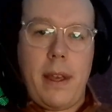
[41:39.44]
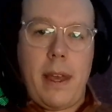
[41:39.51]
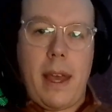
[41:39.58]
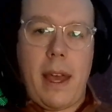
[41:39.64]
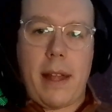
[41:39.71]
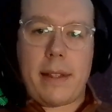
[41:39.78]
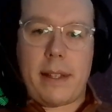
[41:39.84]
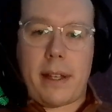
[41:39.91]

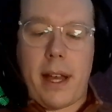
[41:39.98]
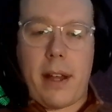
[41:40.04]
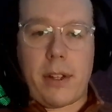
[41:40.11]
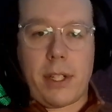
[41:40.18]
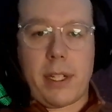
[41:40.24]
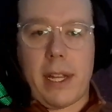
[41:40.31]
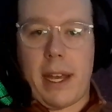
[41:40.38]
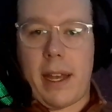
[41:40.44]
And
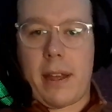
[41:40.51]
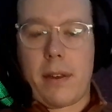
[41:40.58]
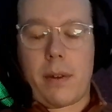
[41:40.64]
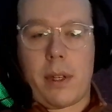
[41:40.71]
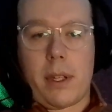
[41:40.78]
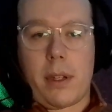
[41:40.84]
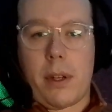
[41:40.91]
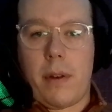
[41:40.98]
Psychology Today, you
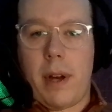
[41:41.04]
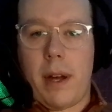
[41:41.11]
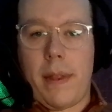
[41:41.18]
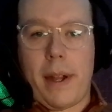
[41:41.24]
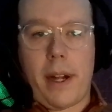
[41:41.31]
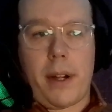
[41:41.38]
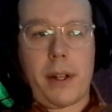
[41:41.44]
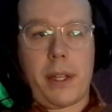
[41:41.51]
can go on
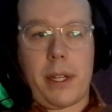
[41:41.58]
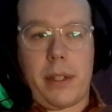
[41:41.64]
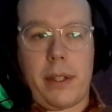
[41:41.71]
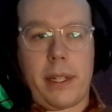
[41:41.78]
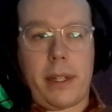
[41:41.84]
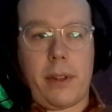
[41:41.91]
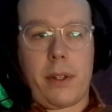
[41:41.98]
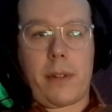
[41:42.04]
there, you can
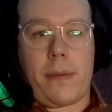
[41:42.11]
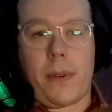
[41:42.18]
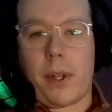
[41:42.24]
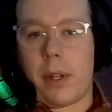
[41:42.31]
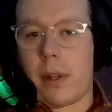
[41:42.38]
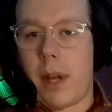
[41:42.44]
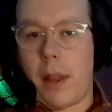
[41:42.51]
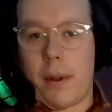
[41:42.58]
click and look
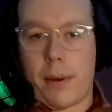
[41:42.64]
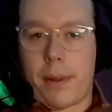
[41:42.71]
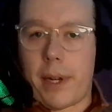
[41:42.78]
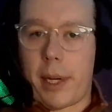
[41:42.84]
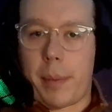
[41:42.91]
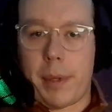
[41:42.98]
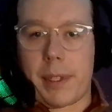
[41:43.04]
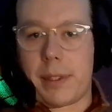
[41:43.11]
for other
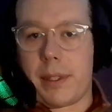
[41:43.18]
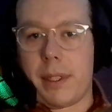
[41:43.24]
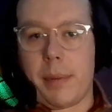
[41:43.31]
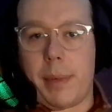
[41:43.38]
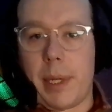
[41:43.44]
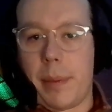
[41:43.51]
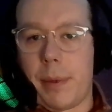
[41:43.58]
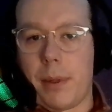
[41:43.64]
therapists
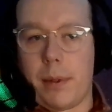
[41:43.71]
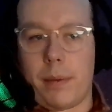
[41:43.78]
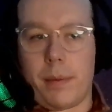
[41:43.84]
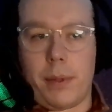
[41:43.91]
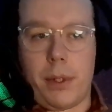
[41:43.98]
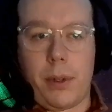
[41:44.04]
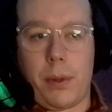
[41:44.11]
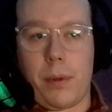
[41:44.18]
and people
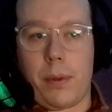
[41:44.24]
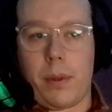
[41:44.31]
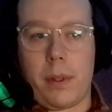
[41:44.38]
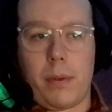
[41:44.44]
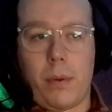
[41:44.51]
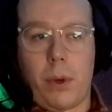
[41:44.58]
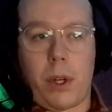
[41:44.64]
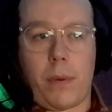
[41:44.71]
who
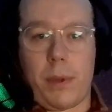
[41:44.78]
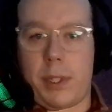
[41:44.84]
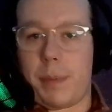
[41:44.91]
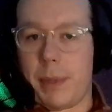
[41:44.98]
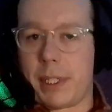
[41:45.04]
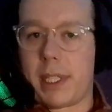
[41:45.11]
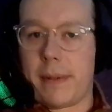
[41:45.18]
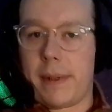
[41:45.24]
work with
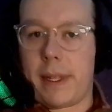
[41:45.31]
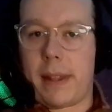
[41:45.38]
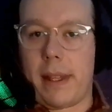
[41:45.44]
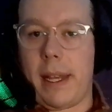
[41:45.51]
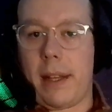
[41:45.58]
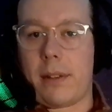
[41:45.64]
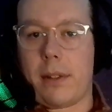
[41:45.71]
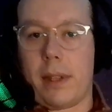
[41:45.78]
specific
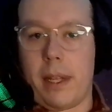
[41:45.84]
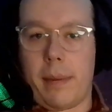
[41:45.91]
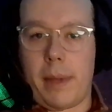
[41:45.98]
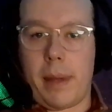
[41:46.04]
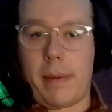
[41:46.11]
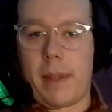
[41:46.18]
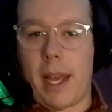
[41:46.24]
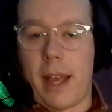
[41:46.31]
things. So they
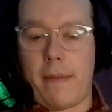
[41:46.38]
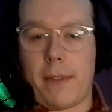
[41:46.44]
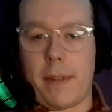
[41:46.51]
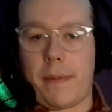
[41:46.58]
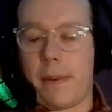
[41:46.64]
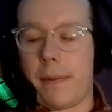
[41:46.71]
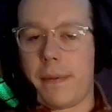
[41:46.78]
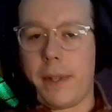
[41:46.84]
have
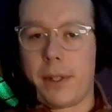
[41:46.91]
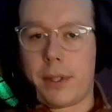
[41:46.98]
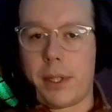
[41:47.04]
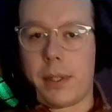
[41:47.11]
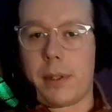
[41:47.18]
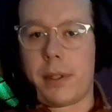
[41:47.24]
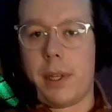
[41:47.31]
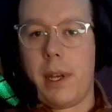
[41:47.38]
different
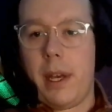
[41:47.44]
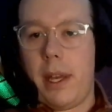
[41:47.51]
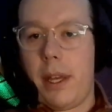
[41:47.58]
filters.